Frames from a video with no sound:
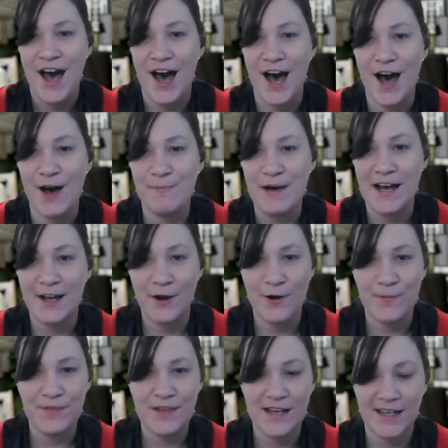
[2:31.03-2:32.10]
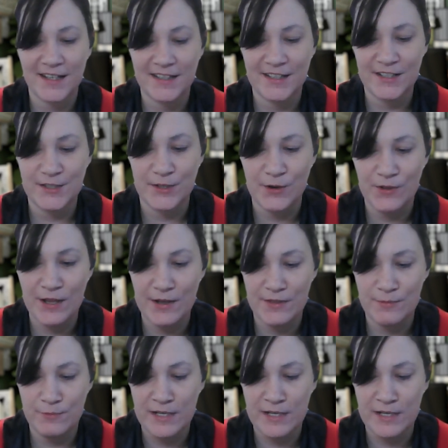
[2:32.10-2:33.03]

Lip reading: I hope that, that